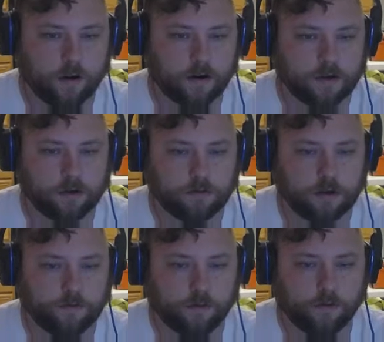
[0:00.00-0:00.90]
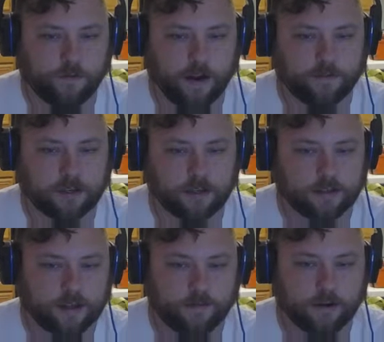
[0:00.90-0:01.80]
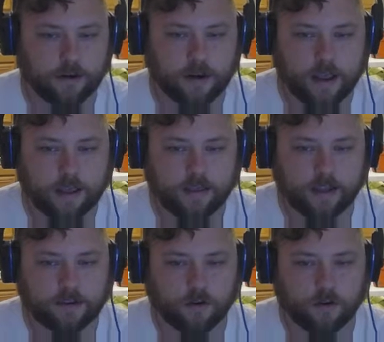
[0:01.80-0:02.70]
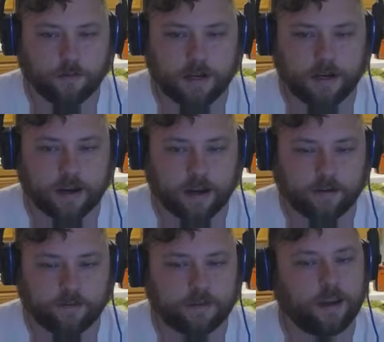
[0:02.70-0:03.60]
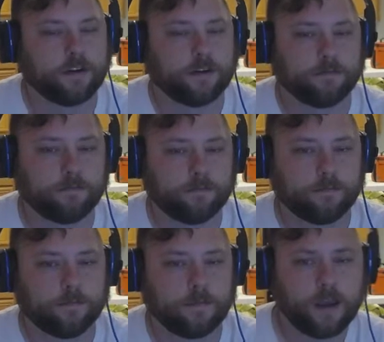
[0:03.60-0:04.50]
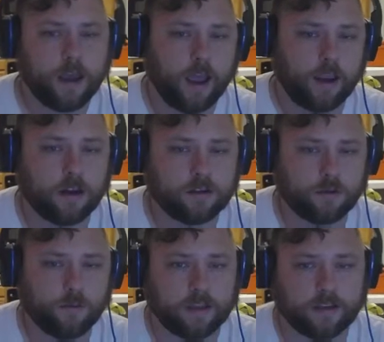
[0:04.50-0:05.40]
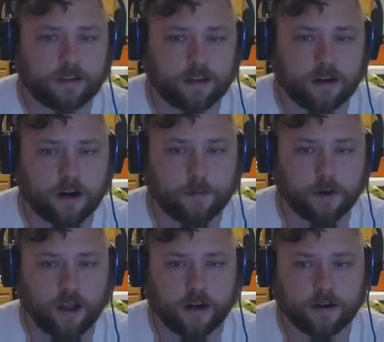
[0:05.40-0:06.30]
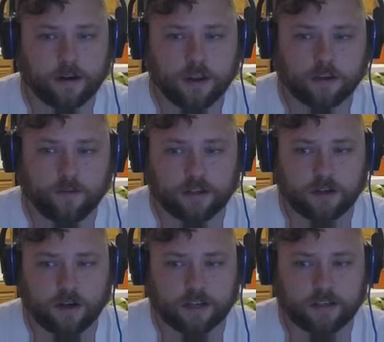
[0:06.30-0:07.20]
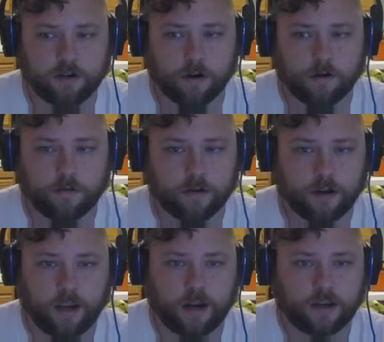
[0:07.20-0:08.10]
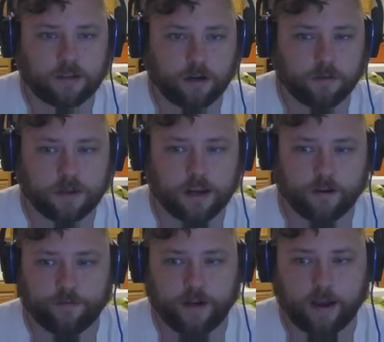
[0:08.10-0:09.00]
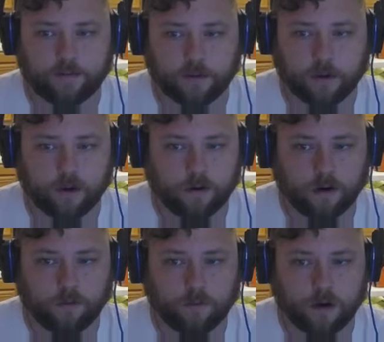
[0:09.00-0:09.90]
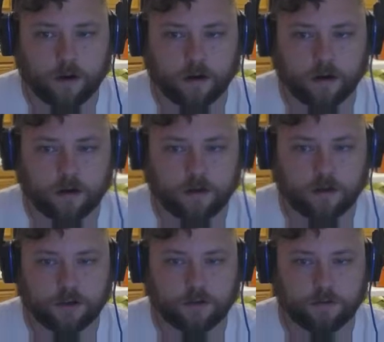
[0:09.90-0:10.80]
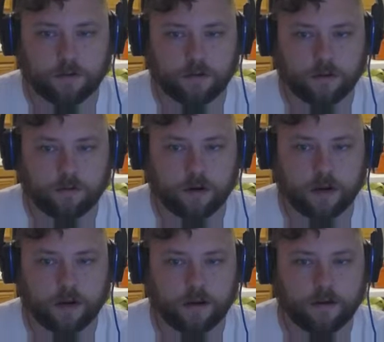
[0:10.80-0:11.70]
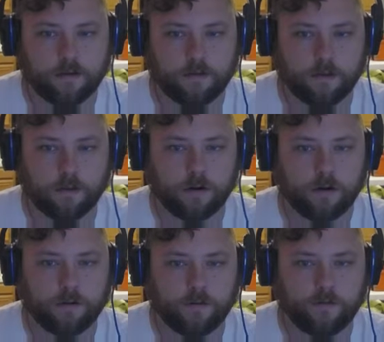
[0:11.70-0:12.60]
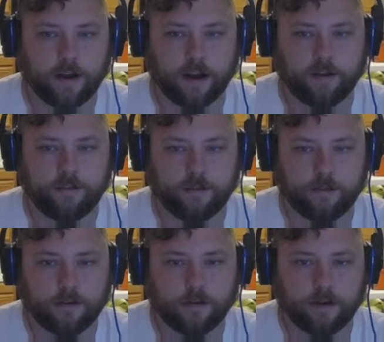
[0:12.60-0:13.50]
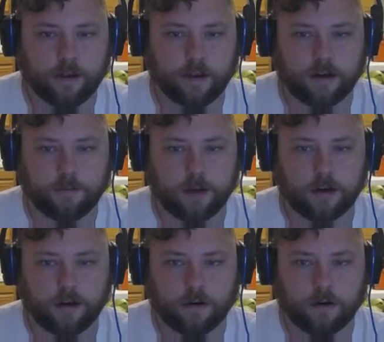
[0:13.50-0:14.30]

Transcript: 2, 3, 4, 5, 6, 7, that's going to be negative 7. I can also write this on a number line. So if I start at 0 and I start with negative 5, so I go down 1, 2, 3, 4, 5, end up here.